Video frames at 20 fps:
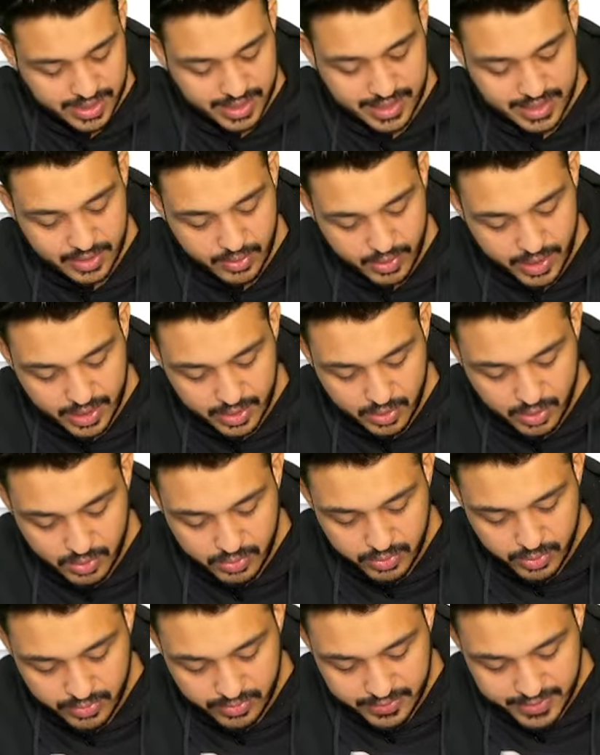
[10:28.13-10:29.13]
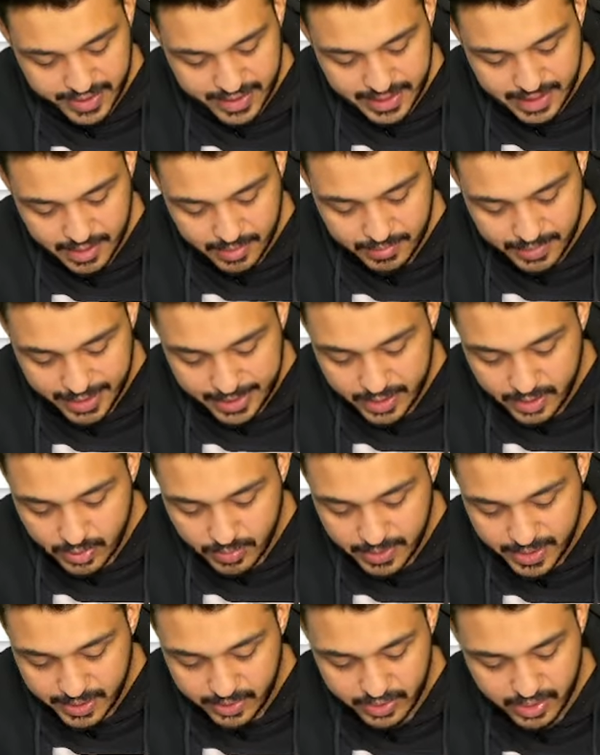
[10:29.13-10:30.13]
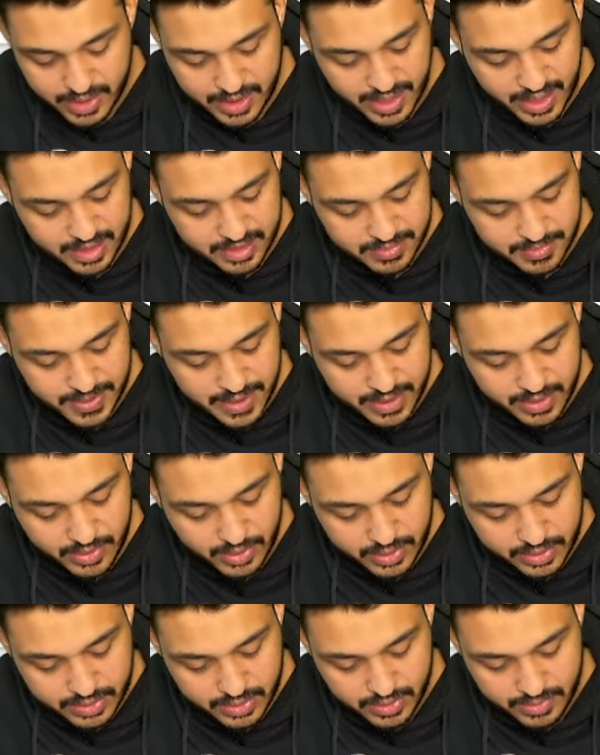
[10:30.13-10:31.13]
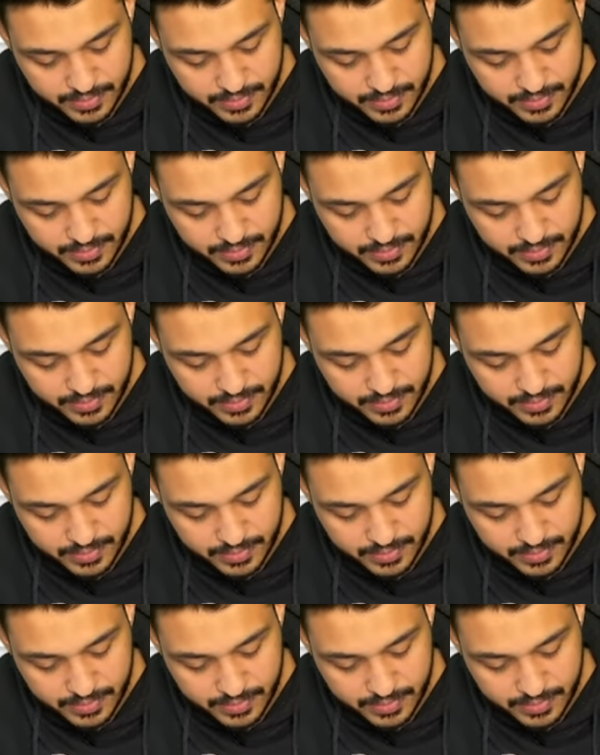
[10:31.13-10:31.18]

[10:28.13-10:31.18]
you can go for fecal microbiota transplant also.